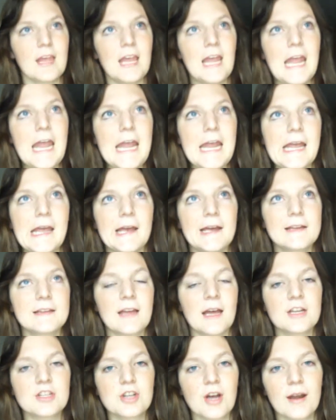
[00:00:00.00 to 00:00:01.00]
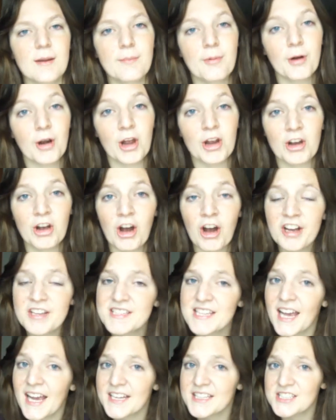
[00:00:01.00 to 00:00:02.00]
And I tried to put on
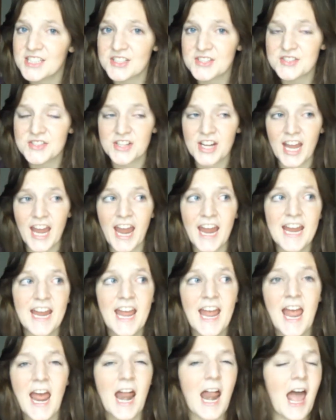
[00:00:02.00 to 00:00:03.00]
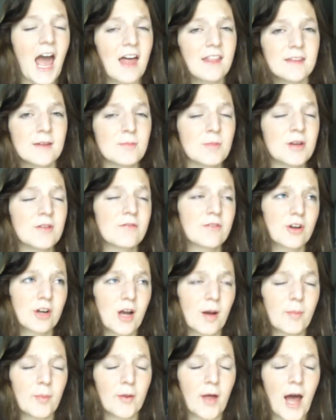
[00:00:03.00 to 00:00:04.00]
contacts yesterday. I had them in for a
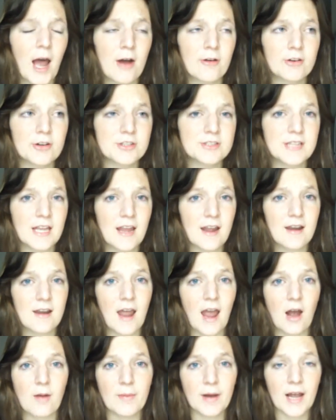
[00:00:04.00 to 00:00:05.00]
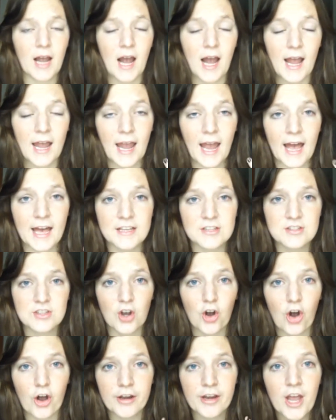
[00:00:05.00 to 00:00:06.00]
couple hours and now my eye has
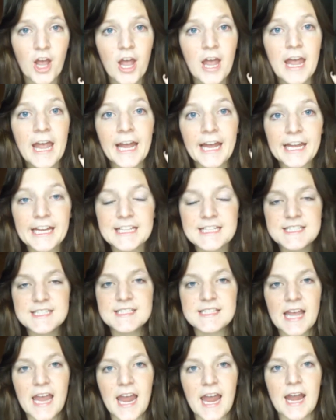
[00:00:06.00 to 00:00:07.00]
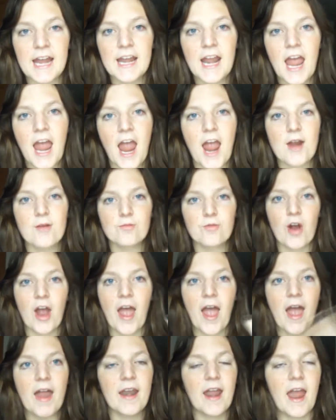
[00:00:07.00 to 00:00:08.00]
gone insane and
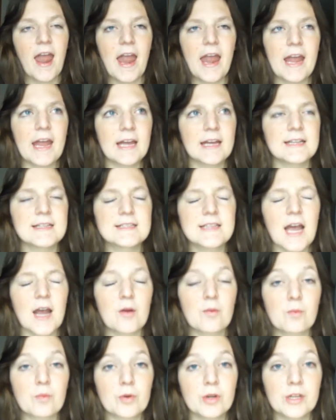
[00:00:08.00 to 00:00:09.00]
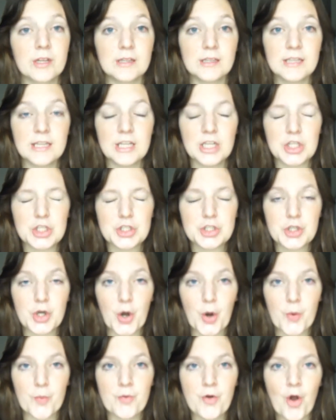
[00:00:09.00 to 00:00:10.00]
red and I really
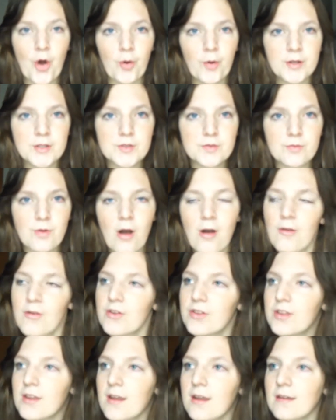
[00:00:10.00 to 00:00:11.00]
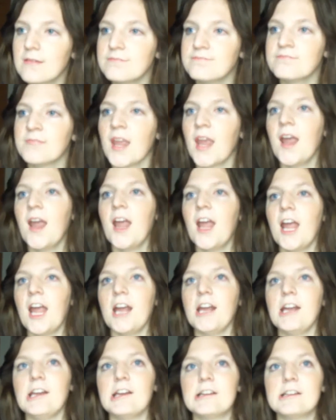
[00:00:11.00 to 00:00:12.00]
don't know what's wrong with it.
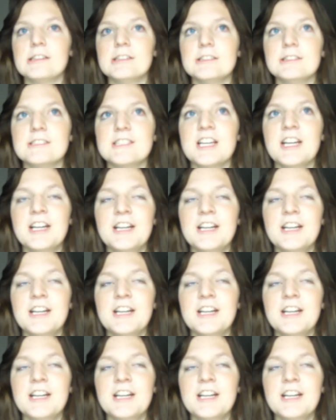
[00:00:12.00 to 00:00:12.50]
And